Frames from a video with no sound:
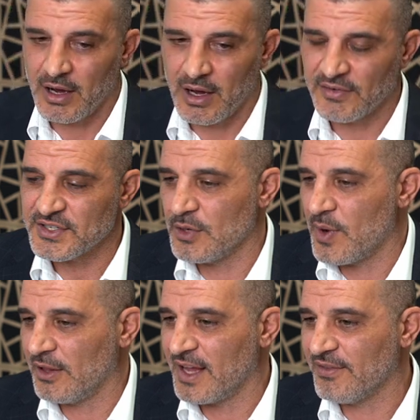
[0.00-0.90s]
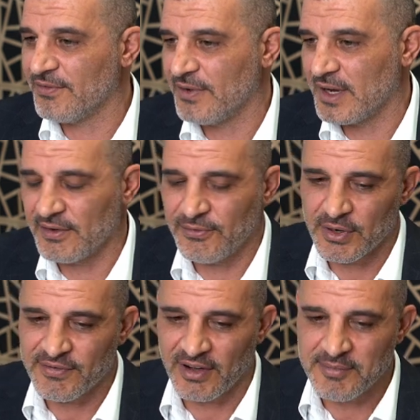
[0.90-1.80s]
Obviously, we only have
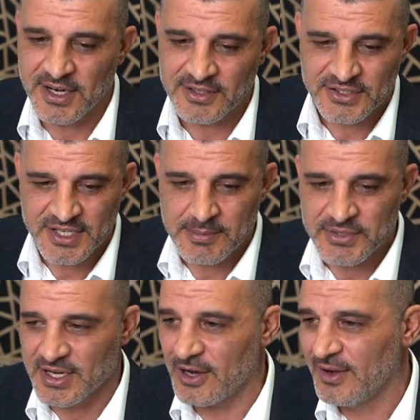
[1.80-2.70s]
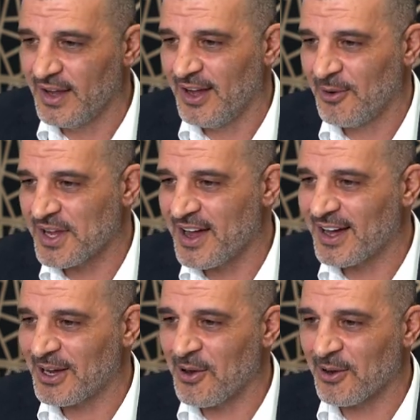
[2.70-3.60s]
45 minutes, Tim, so we can't
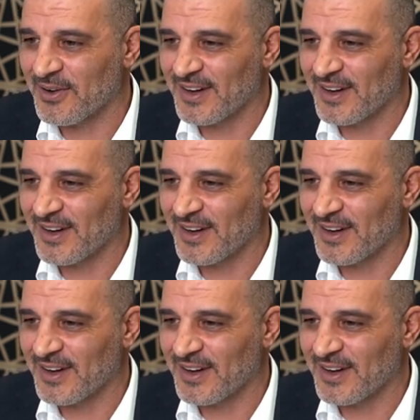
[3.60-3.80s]
go